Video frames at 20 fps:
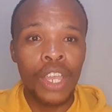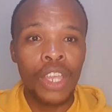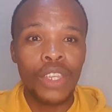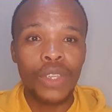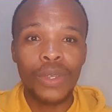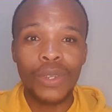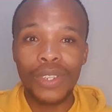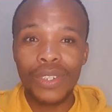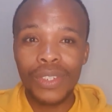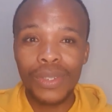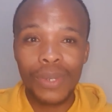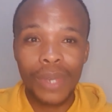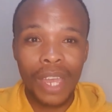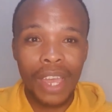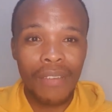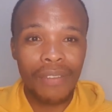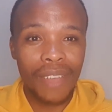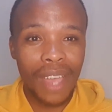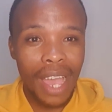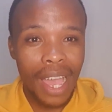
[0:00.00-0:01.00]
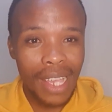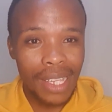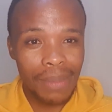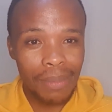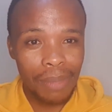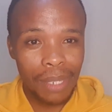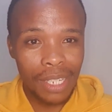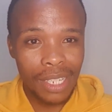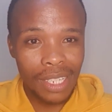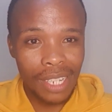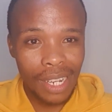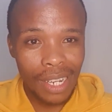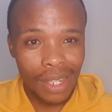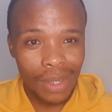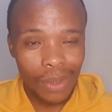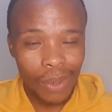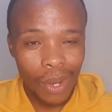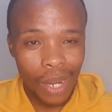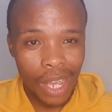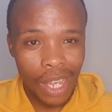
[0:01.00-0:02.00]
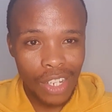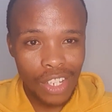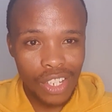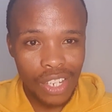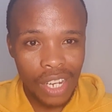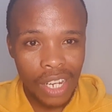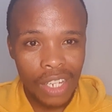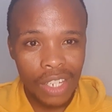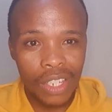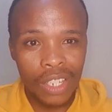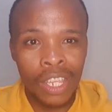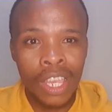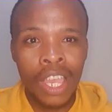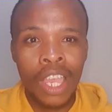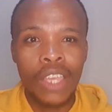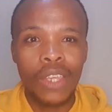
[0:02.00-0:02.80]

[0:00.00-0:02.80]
you need to have a high-speed internet connection,